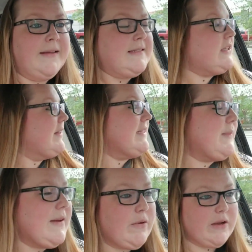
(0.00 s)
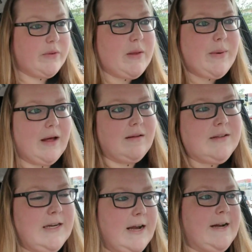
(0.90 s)
so that's been going really well.
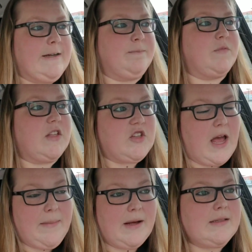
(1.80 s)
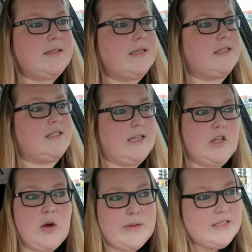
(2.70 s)
The job hunt is
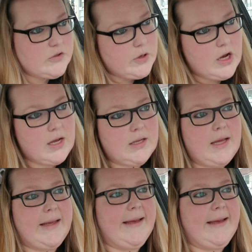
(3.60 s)
still going strong. I